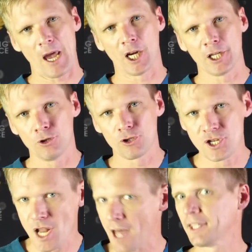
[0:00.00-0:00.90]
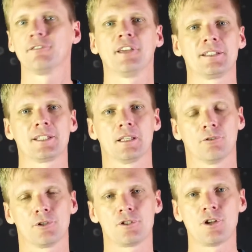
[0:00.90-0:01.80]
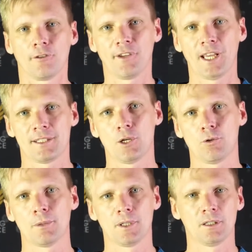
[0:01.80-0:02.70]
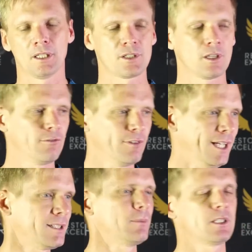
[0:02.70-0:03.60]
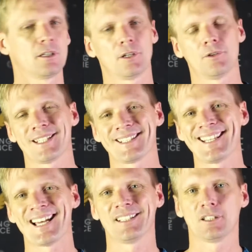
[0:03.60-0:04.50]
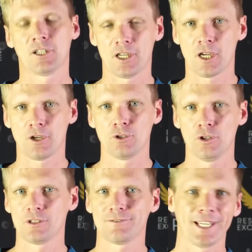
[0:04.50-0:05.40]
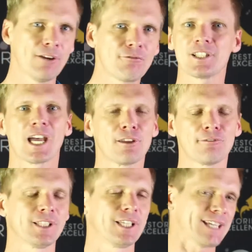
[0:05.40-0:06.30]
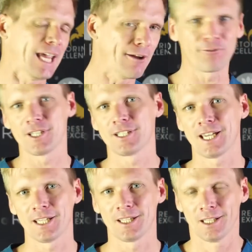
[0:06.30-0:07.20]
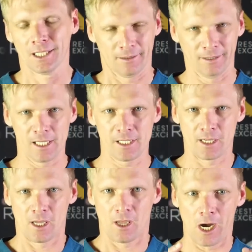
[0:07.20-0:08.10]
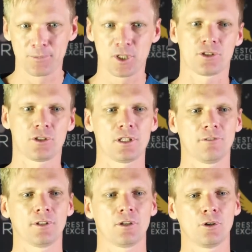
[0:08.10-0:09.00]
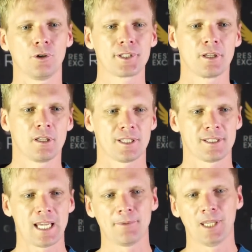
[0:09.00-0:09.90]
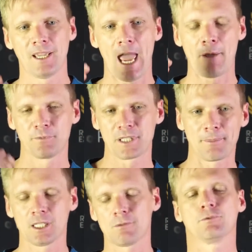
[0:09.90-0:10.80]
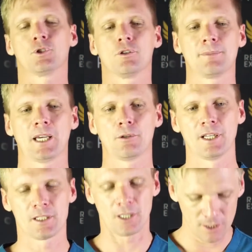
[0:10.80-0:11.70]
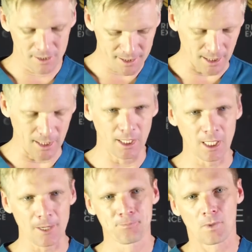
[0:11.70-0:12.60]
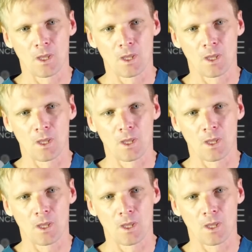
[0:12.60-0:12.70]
and I use nothing fancy. There is no fancy equipment, there's no fancy materials, there's nothing that I don't use for everyday fillings, everyday things I'm just using for the cores. It's the same thing, and some of this we've talked about already. So you can see here,